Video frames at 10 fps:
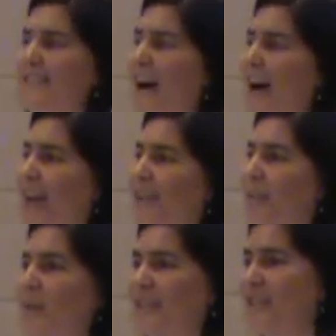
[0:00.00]
is
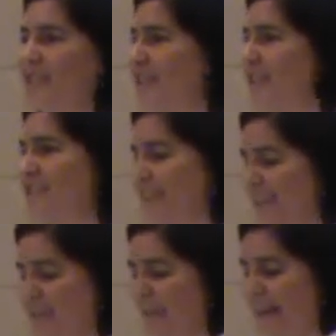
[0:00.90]
not what the church
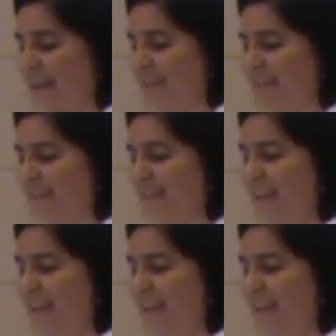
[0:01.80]
is about,